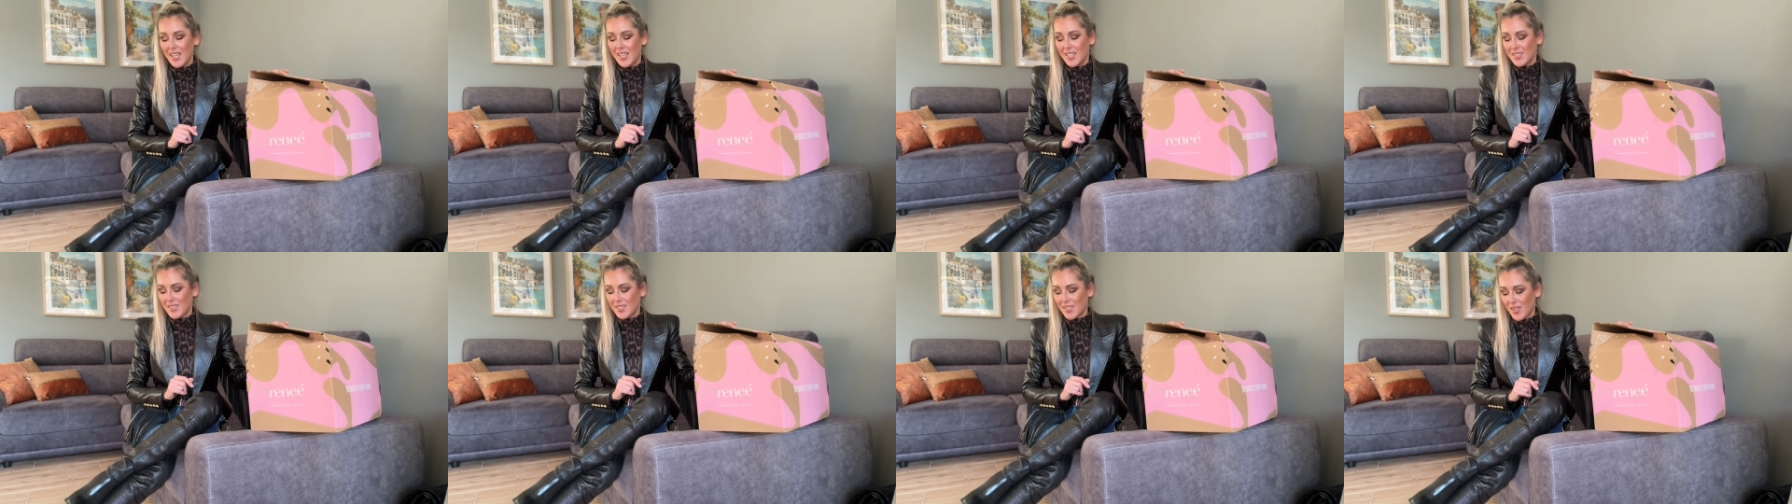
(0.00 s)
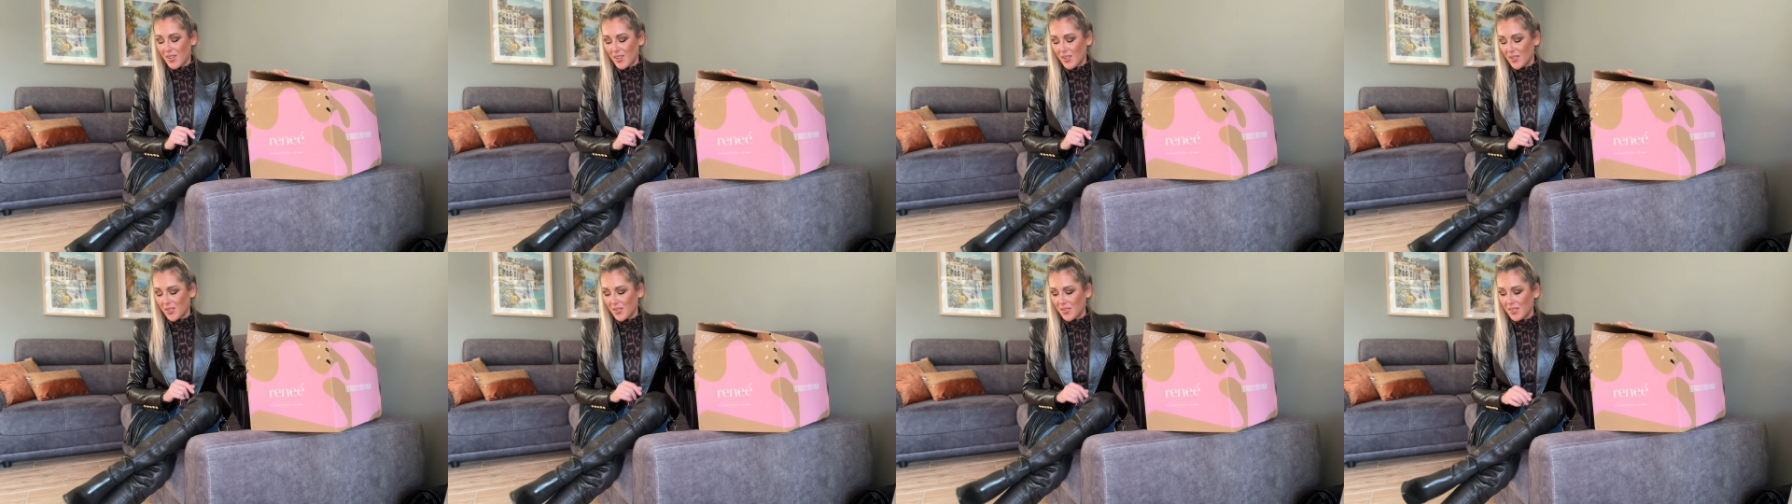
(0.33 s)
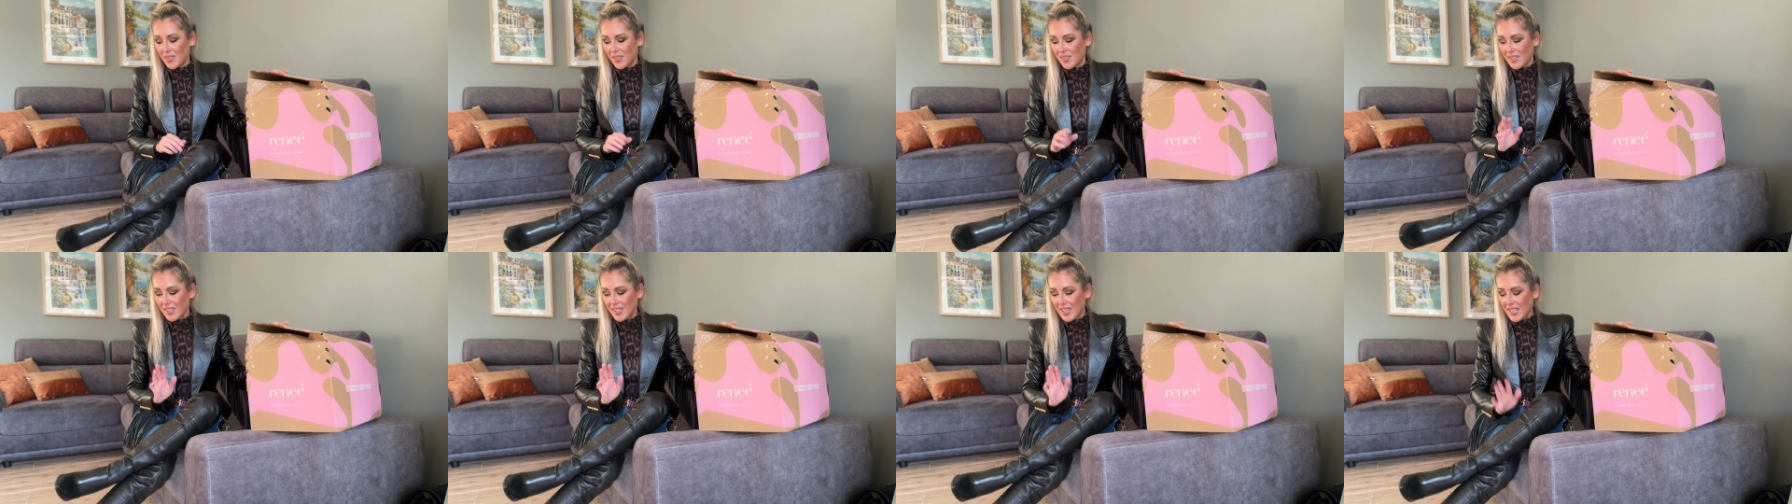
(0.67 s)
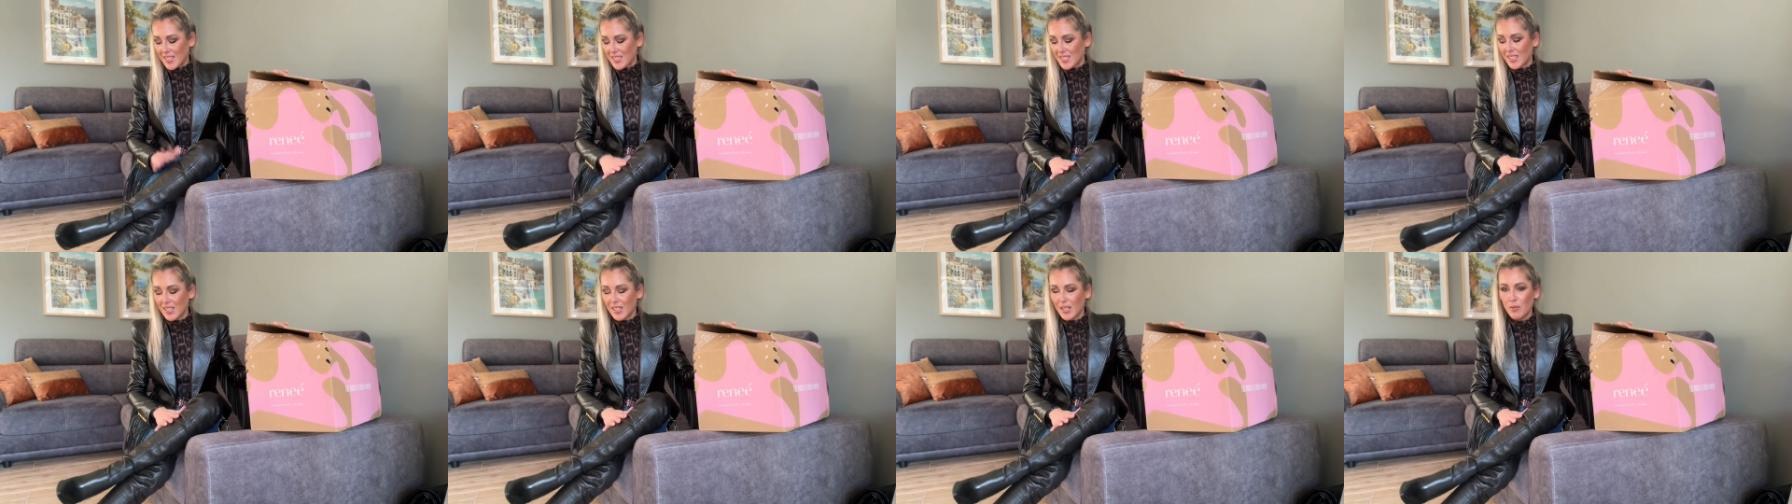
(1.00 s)
So
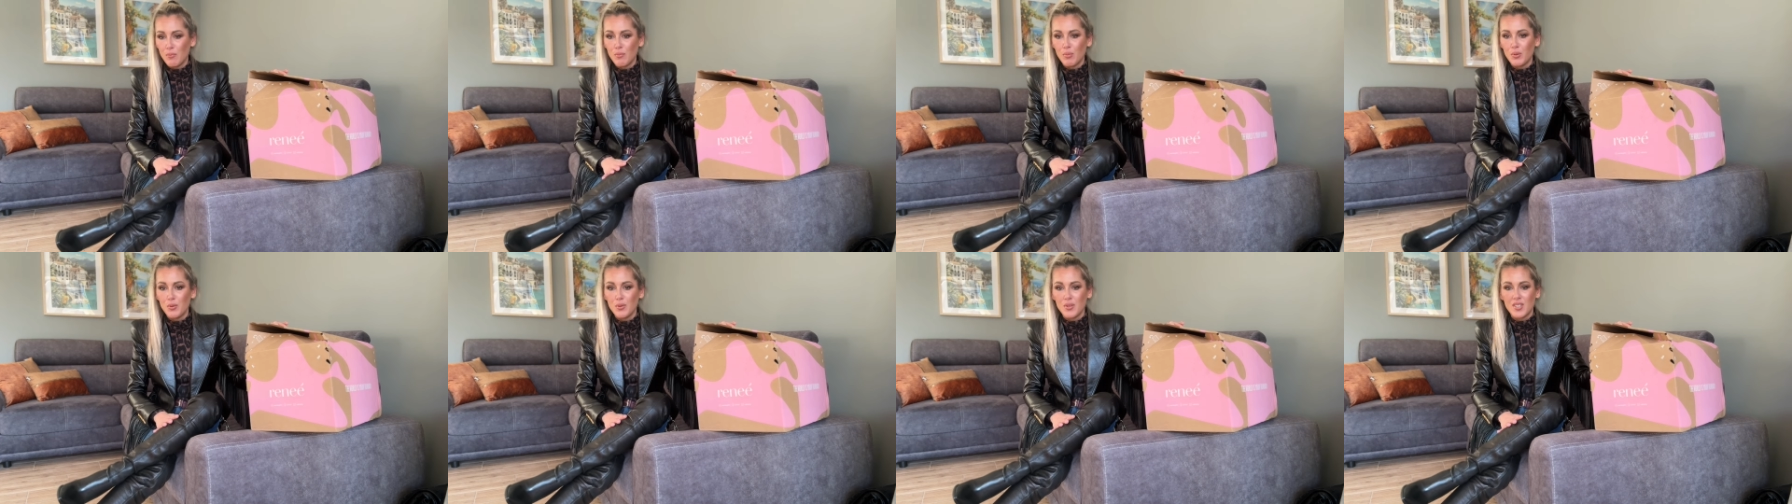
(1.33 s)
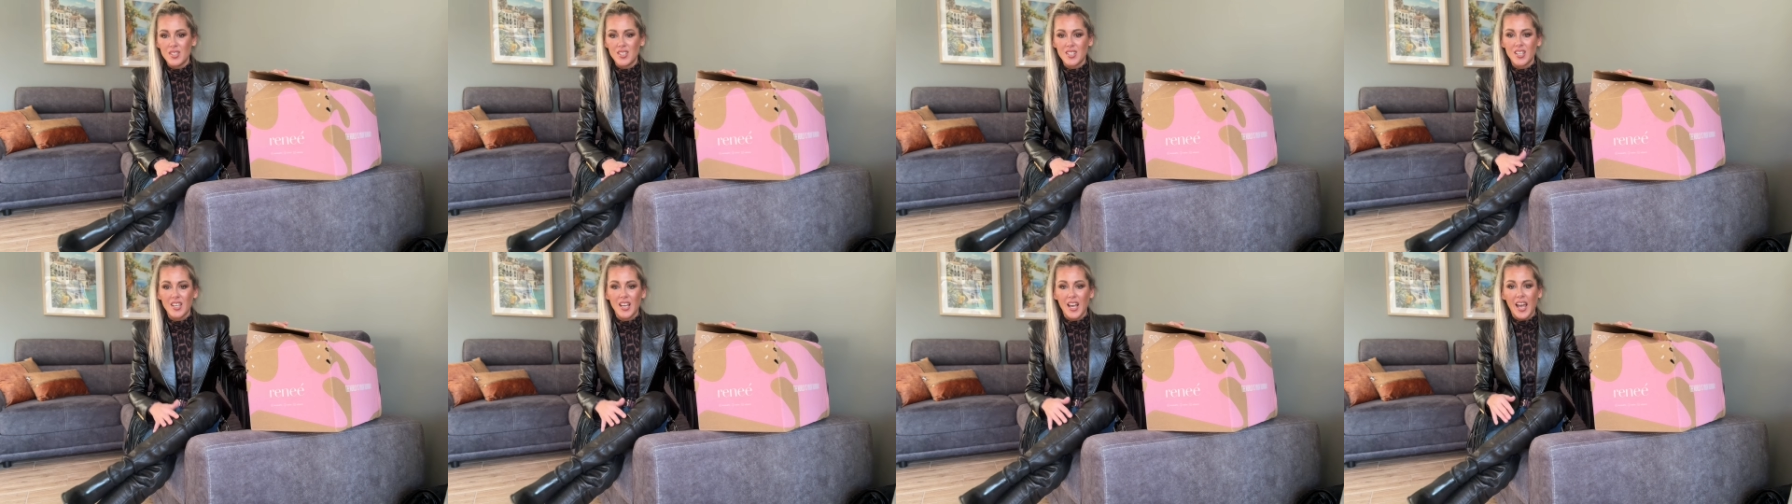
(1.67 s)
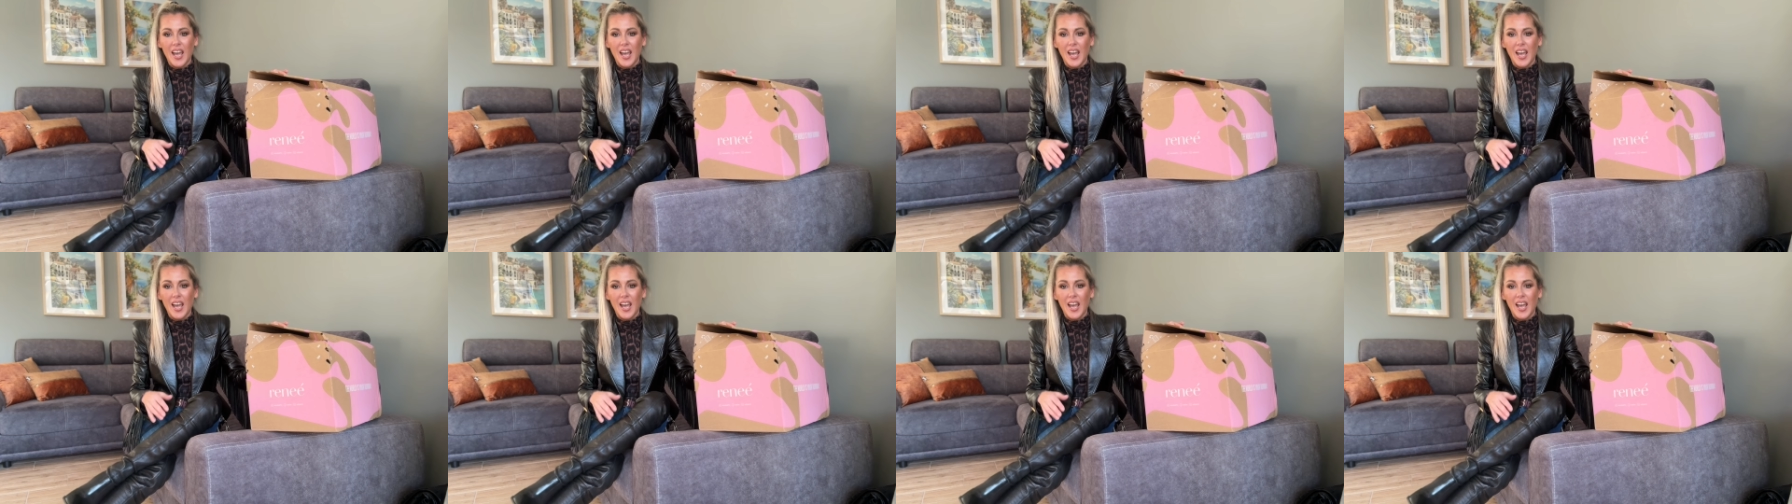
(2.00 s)
Casadei boots